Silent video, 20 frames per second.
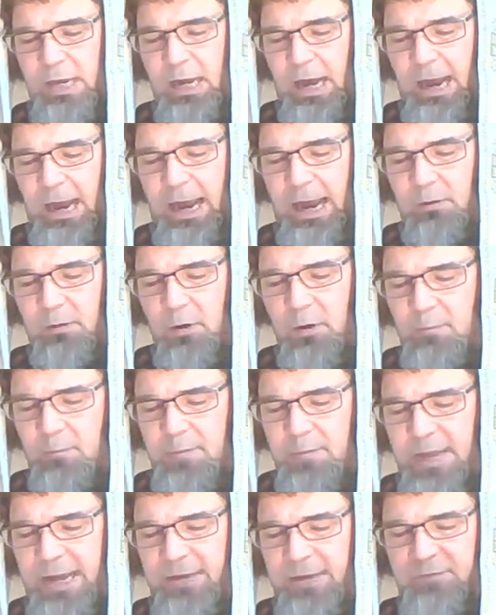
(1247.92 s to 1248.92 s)
I will
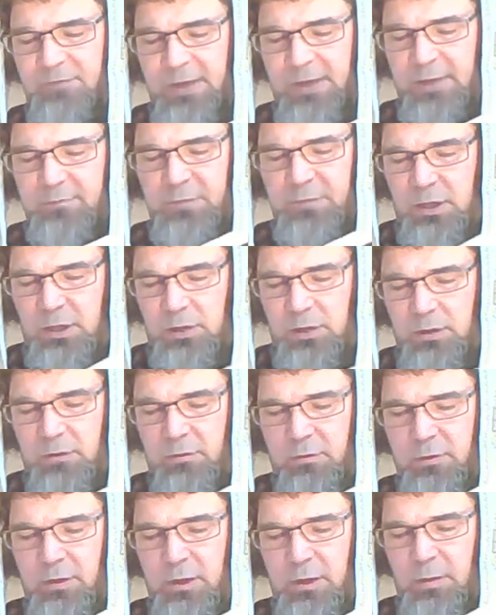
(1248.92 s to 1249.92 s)
make them know
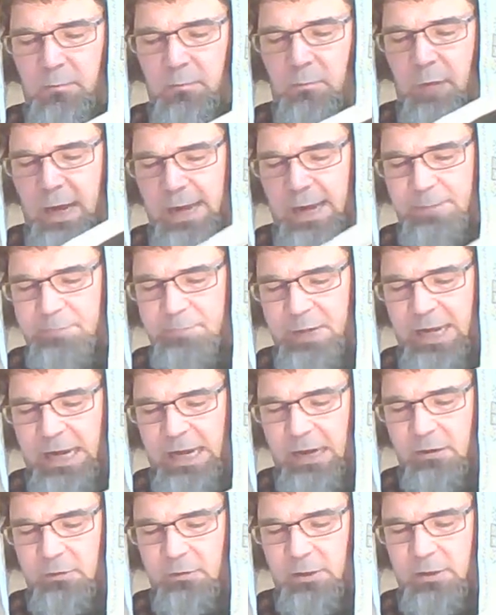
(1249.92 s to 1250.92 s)
my
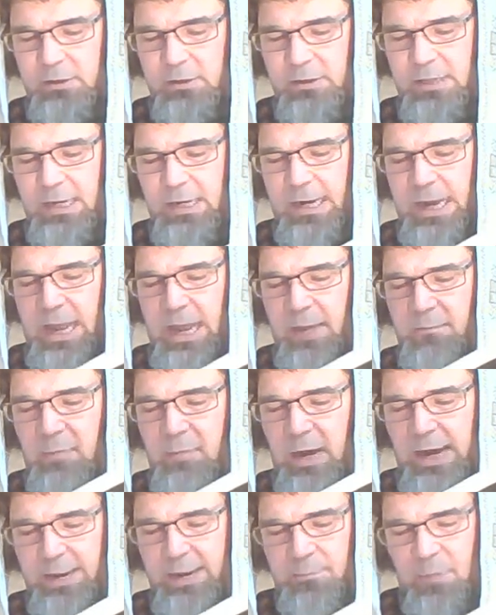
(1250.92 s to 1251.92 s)
power and
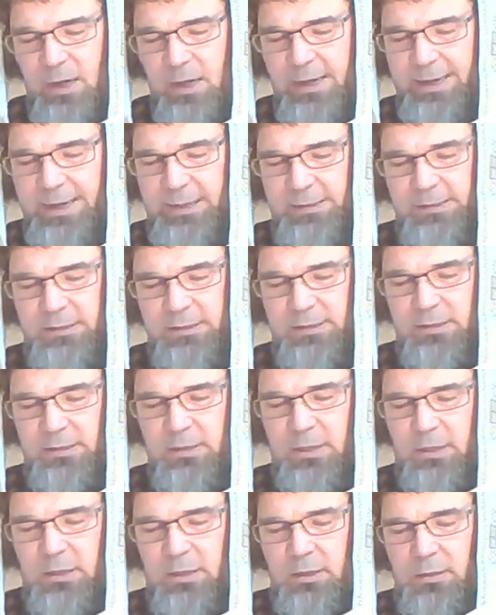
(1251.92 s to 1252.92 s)
my might.
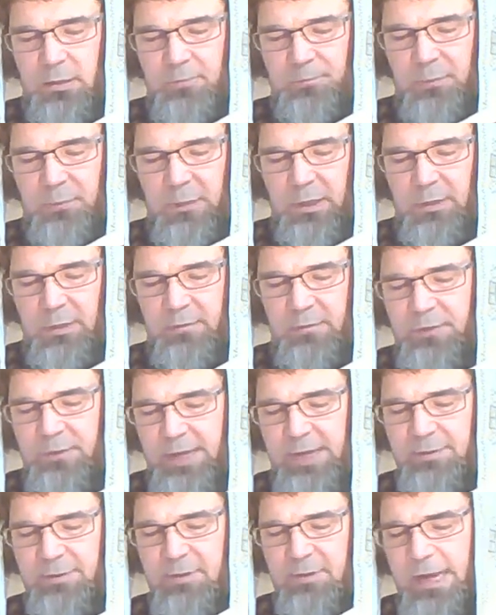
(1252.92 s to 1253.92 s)

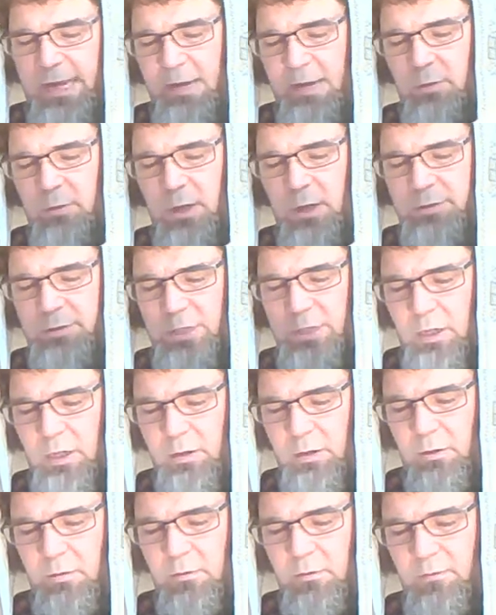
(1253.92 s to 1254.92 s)
Then they will
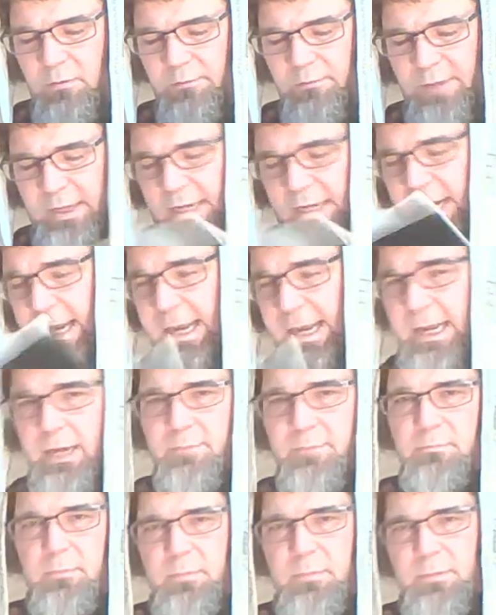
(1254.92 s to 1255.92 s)
know that I
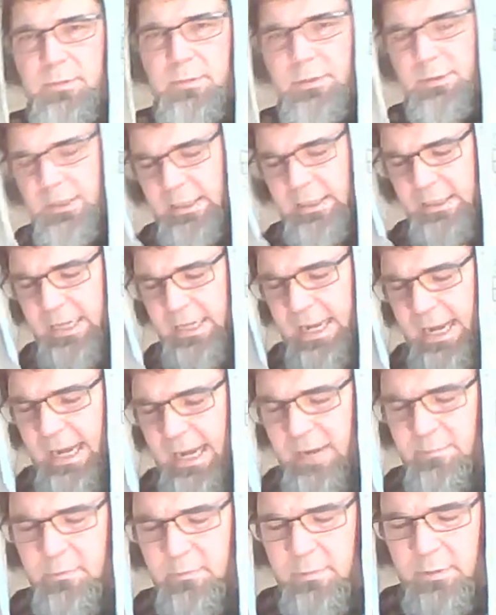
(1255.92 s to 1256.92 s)
am, the
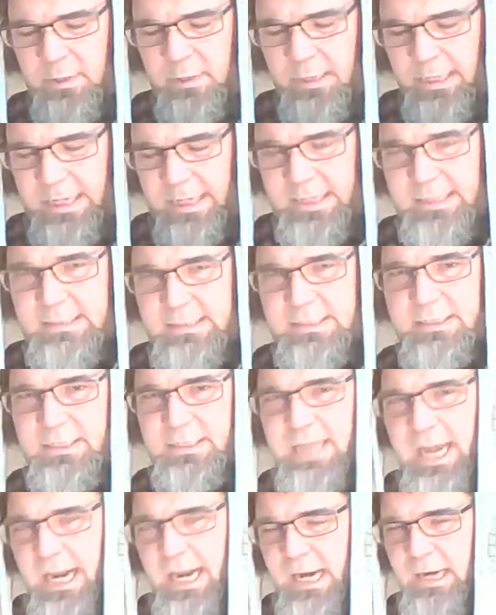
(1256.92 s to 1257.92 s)
name is
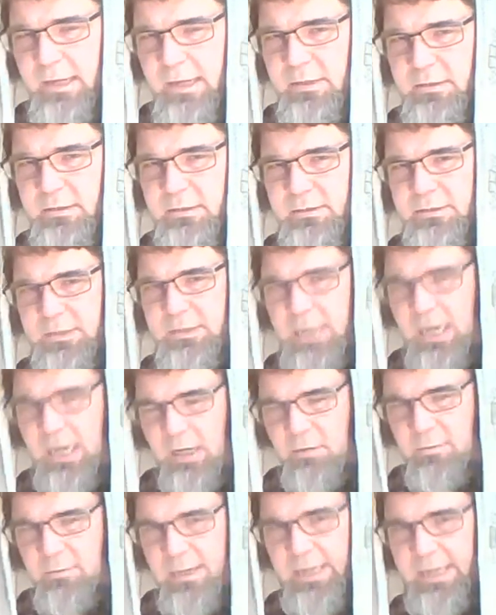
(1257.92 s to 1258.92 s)
Yah,
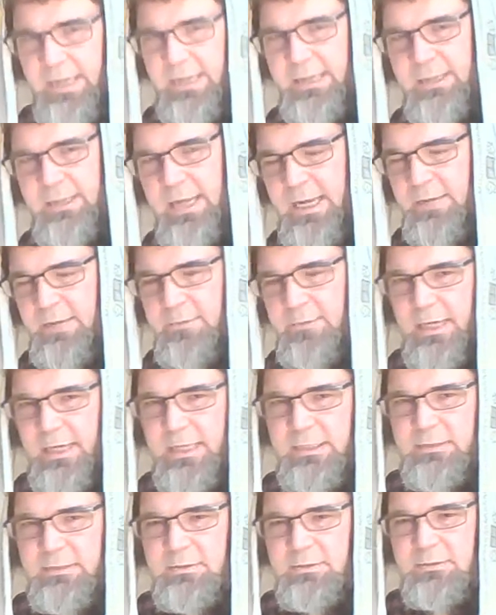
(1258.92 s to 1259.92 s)
Yahweh.
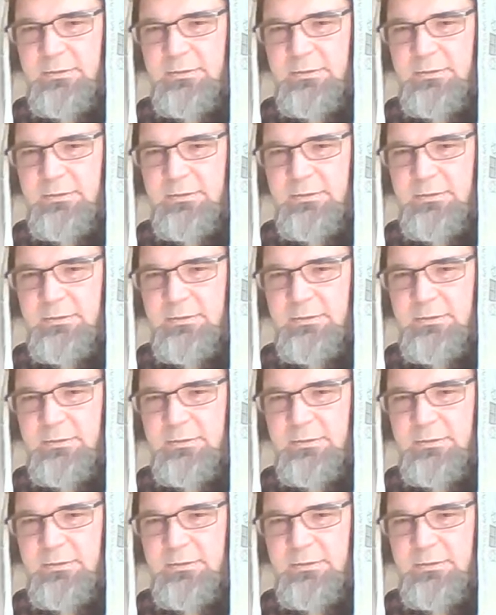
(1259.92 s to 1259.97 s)
Amen.